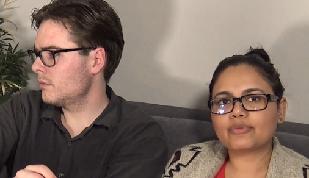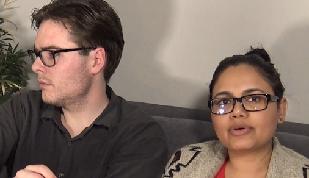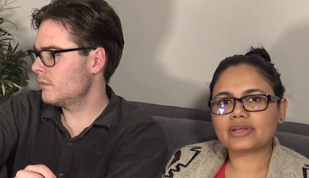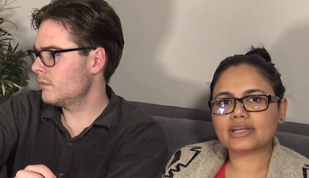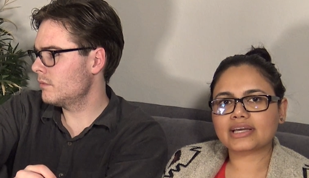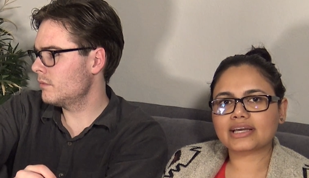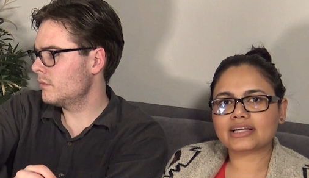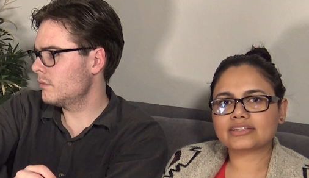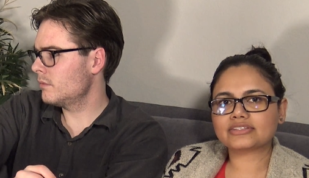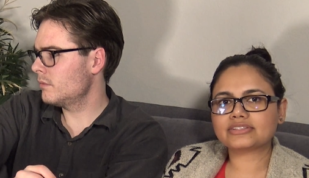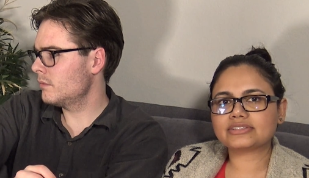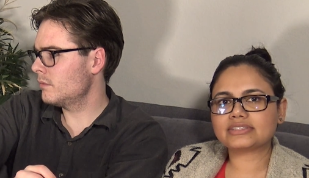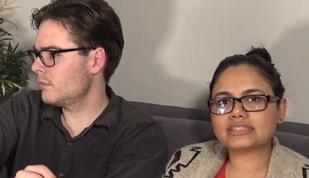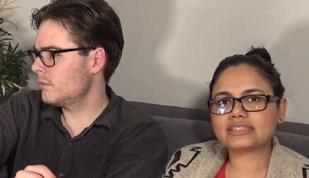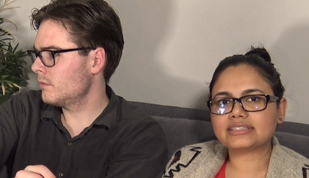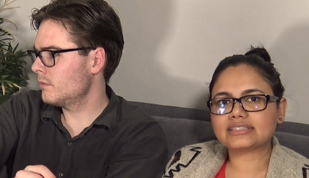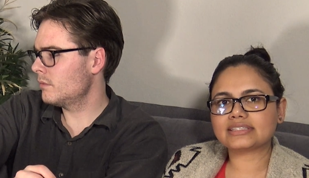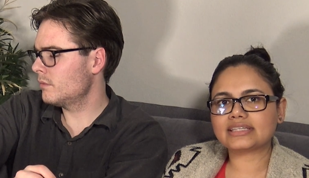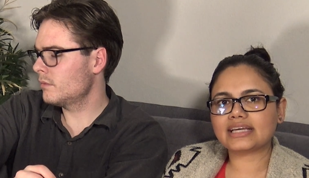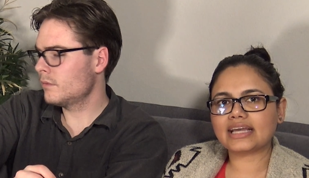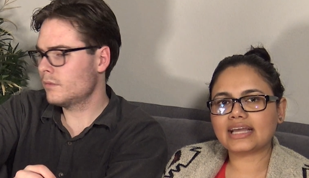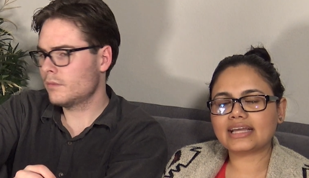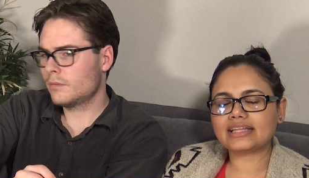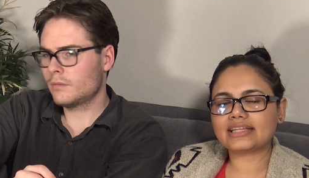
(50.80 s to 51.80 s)
Speaker 1: when it gets to
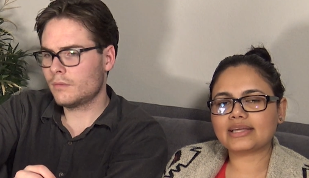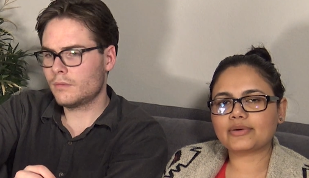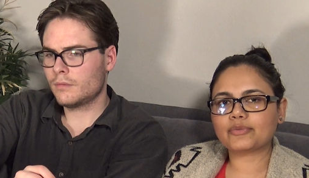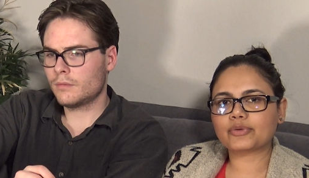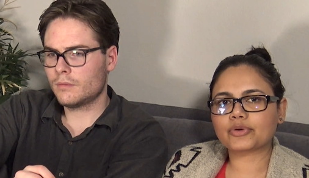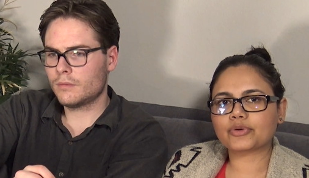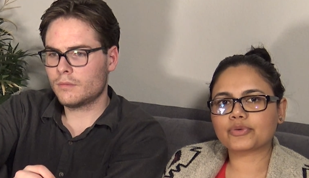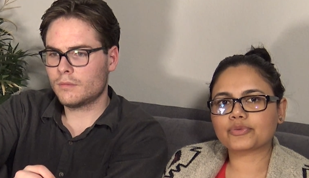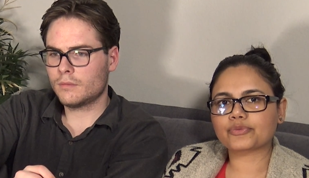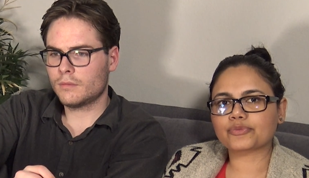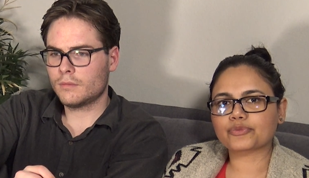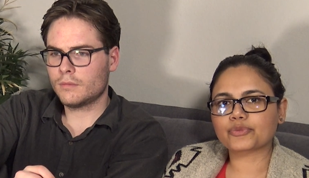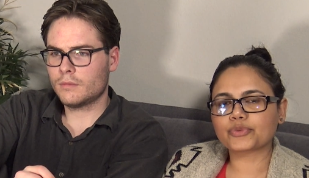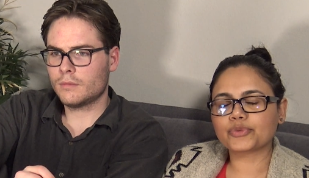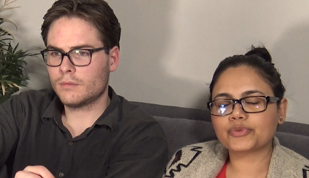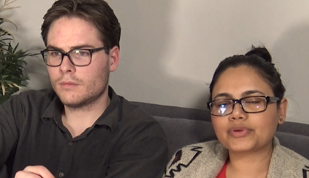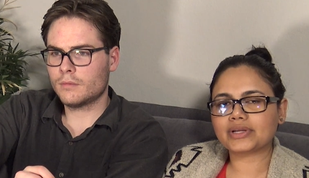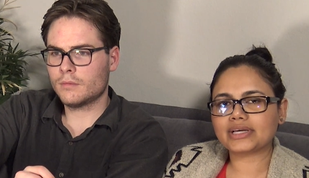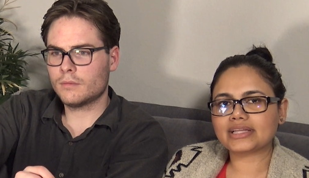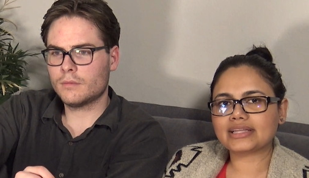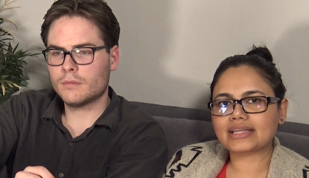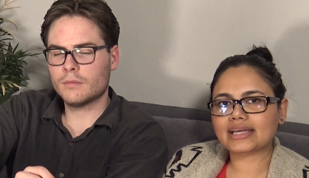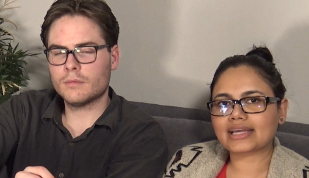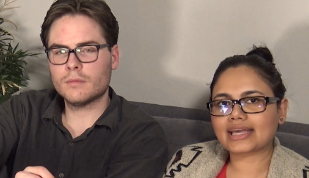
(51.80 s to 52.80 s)
season 8, they don't
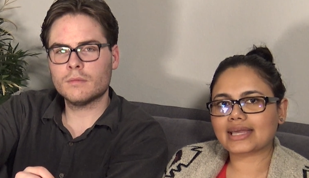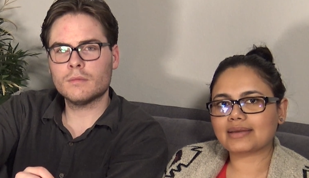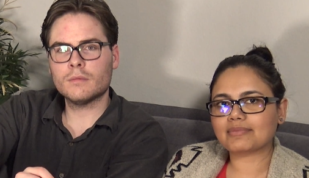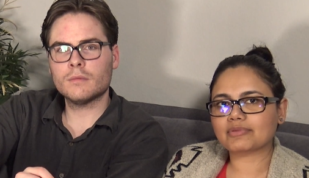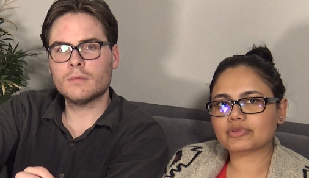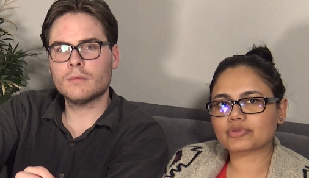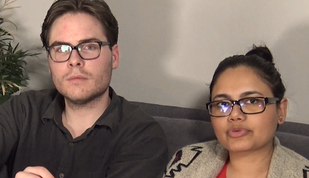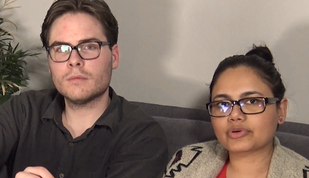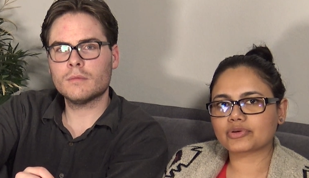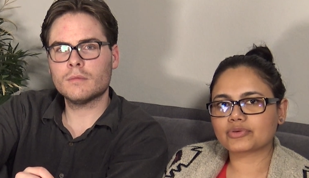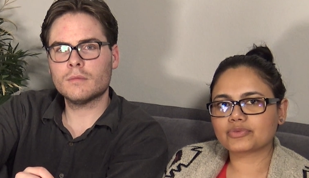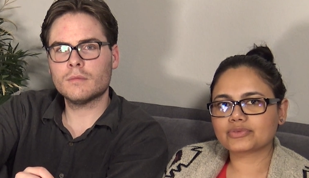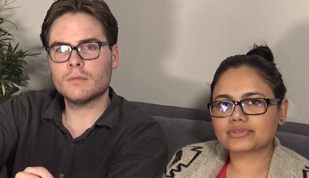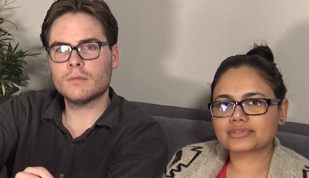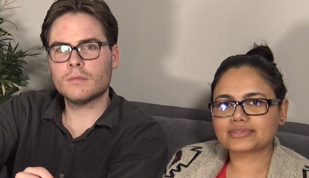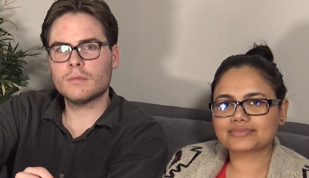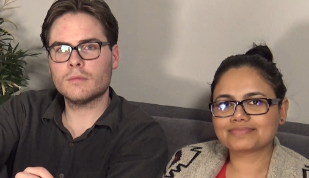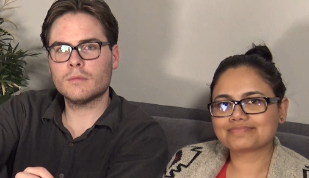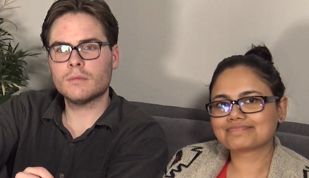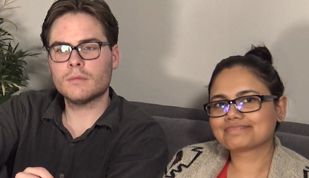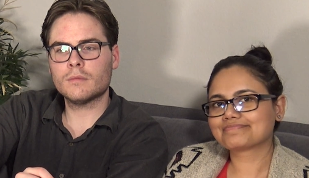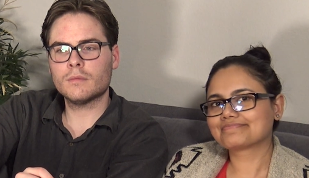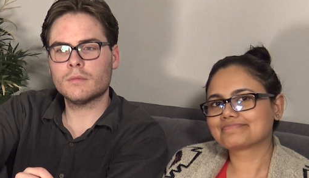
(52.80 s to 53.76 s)
ruin it like Game of Thrones.